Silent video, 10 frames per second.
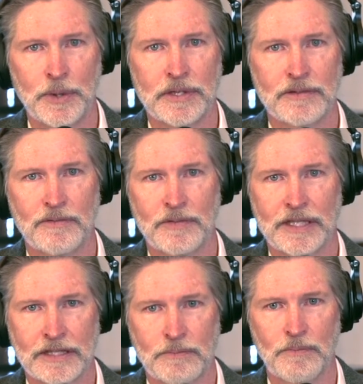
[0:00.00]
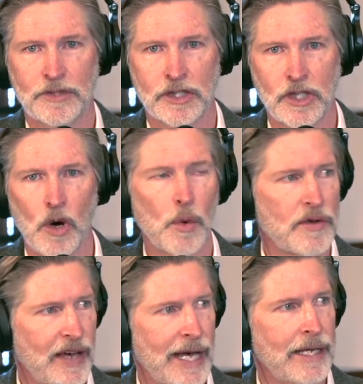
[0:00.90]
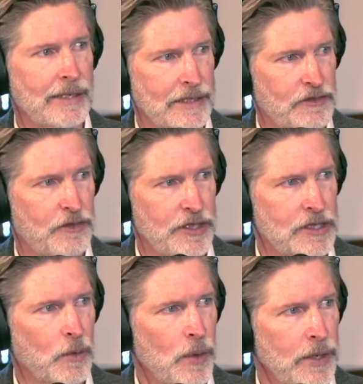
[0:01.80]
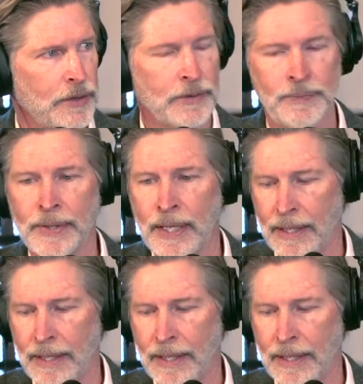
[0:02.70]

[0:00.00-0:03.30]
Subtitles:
with this snow we've had and this freezing weather.